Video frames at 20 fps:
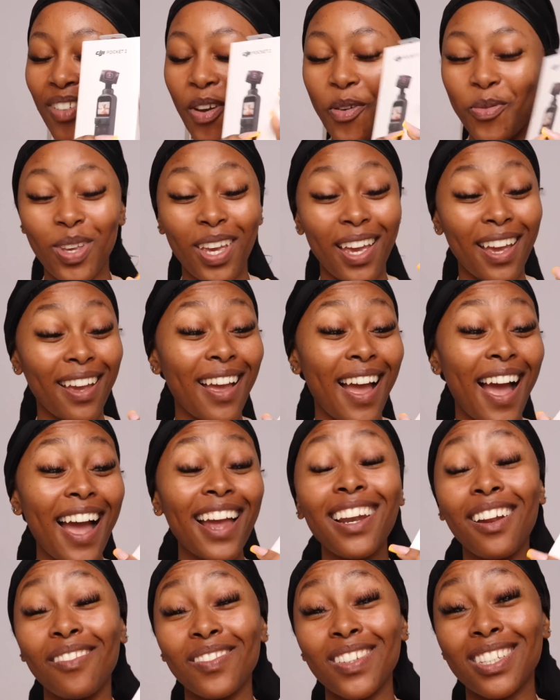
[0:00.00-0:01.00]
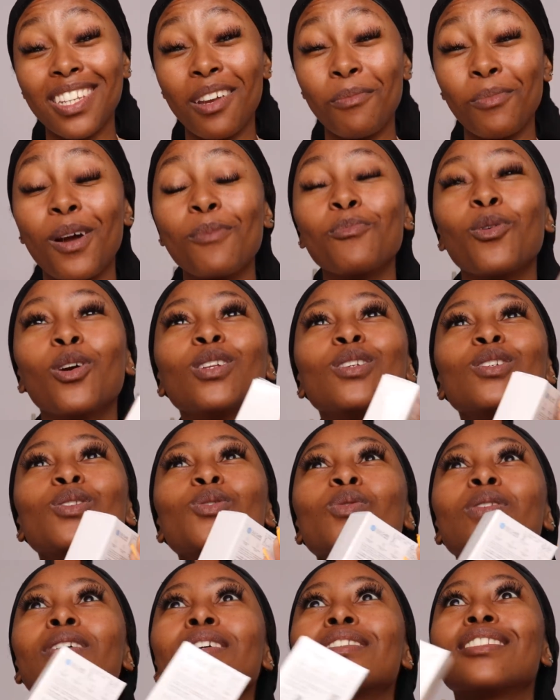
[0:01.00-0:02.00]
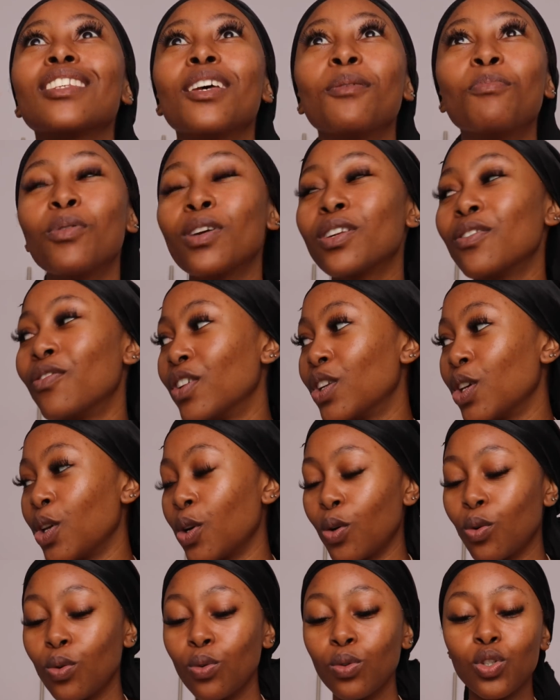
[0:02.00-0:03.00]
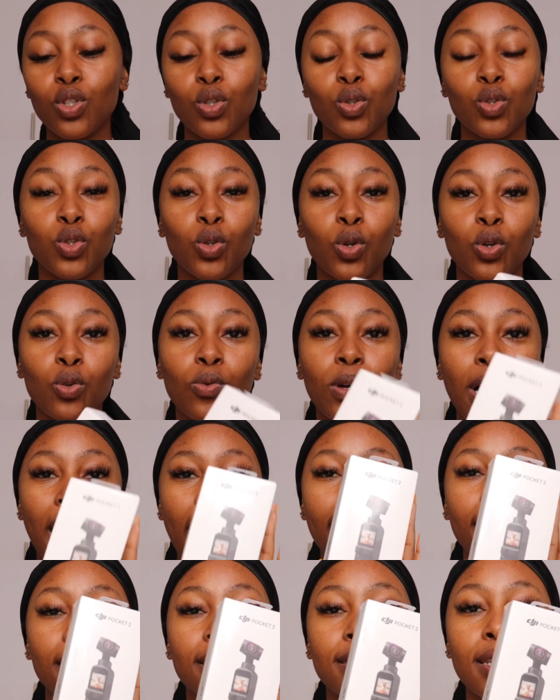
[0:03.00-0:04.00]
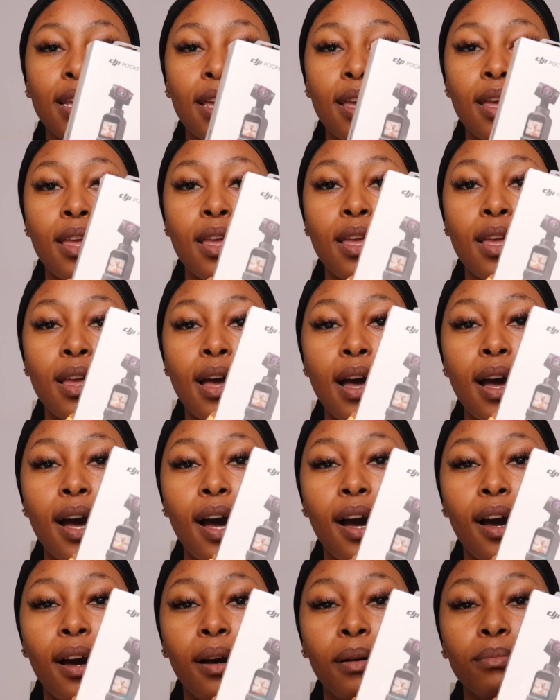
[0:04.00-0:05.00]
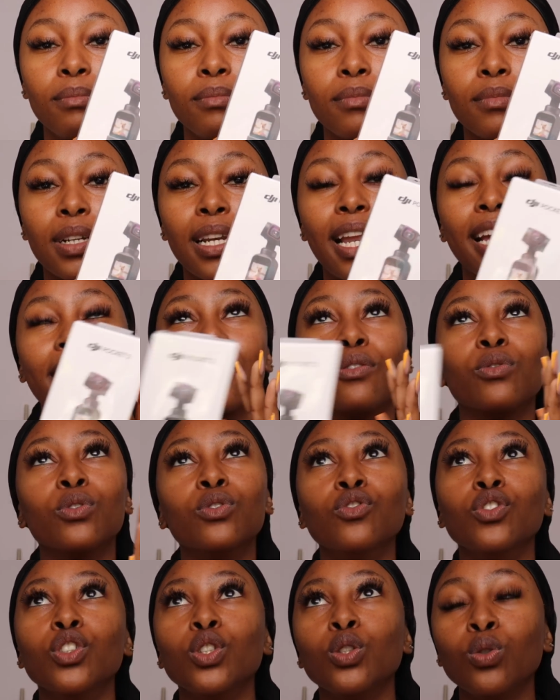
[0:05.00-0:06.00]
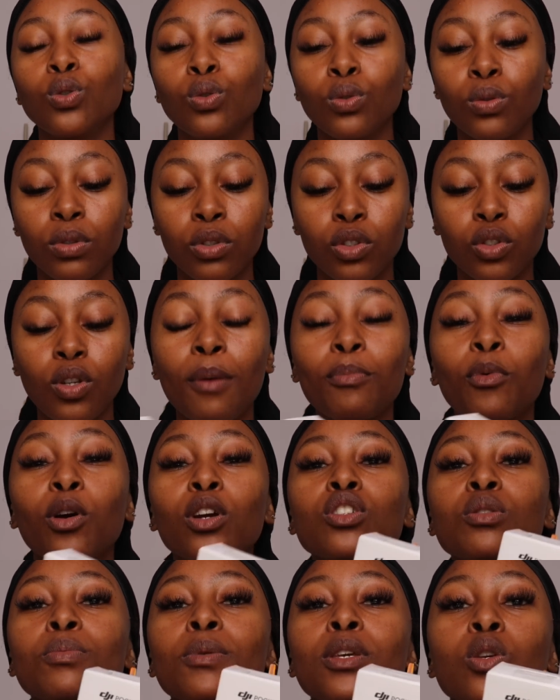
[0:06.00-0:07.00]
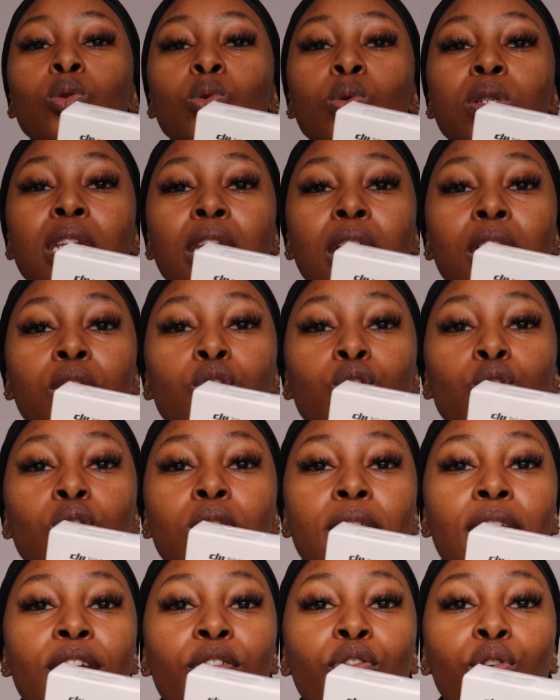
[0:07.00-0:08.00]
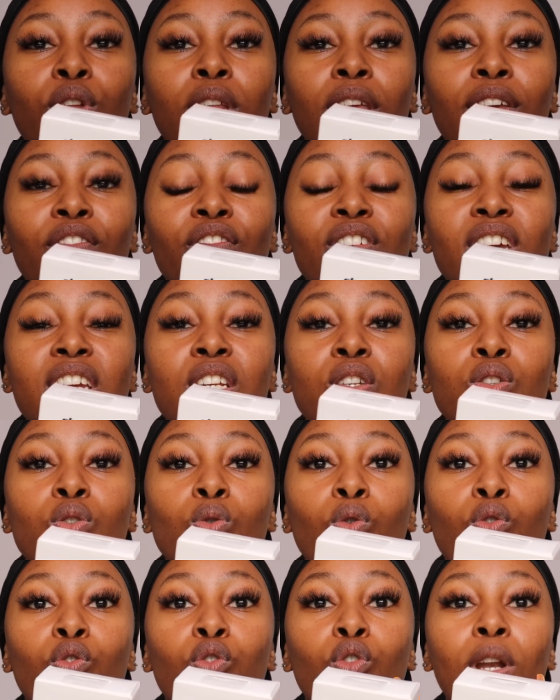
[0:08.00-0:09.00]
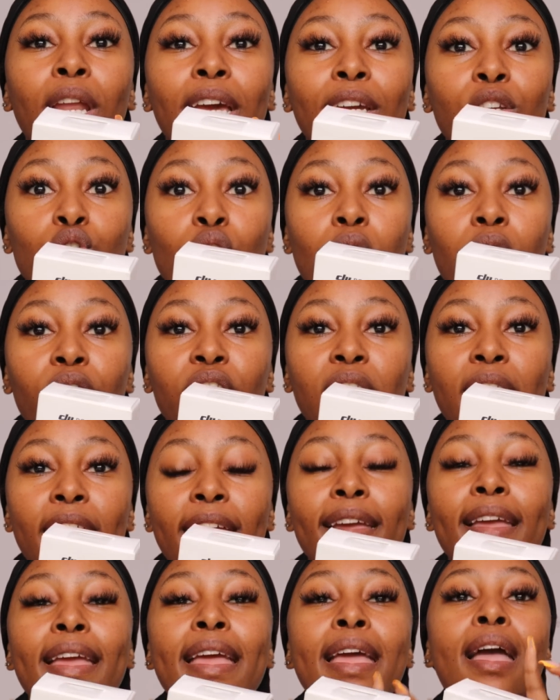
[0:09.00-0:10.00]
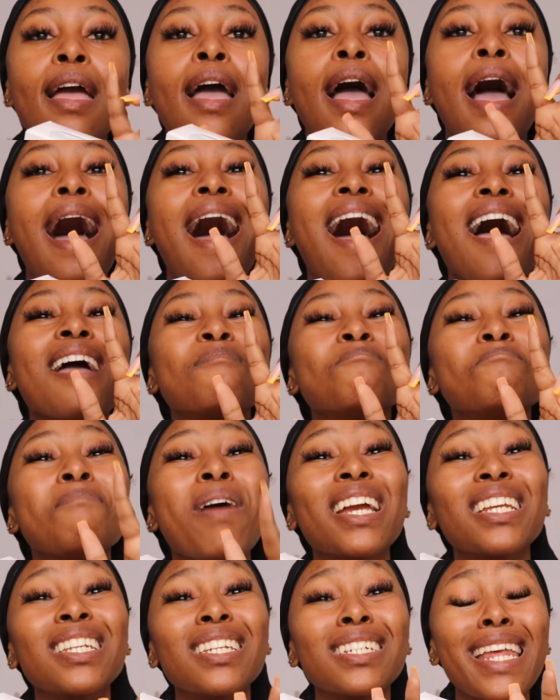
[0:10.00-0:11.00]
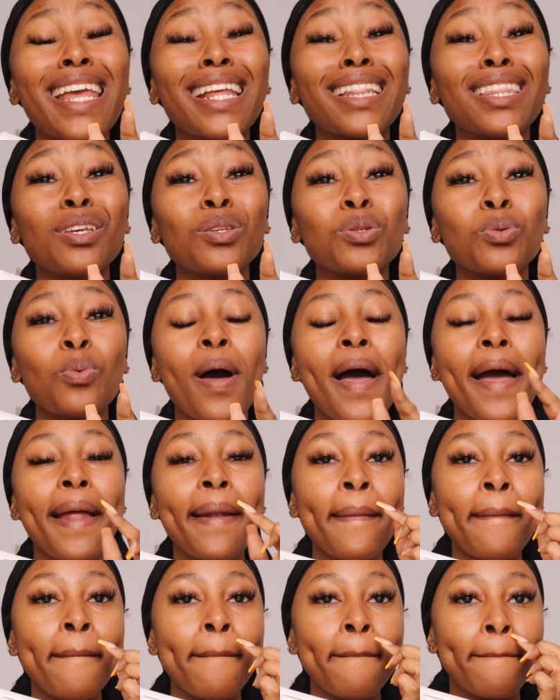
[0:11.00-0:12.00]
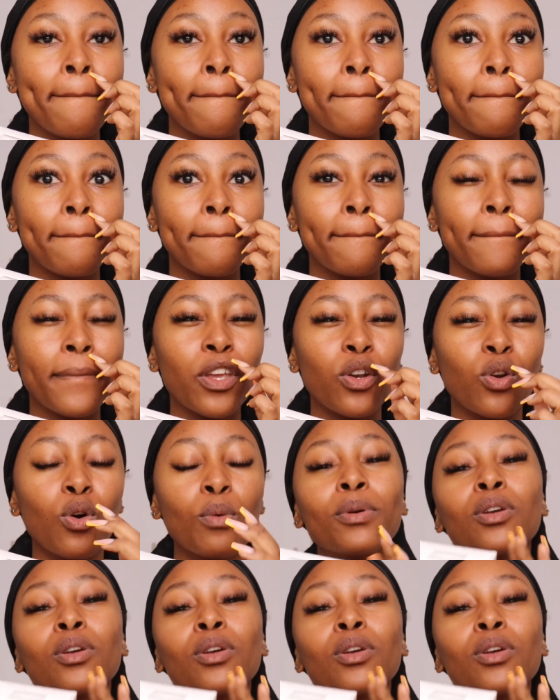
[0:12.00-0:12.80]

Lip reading: Okay, I love this camera. I'm going to do a separate video to show you guys, like a review. So I'm going to be using it today for the event or for like traveling. I might take this one, you know,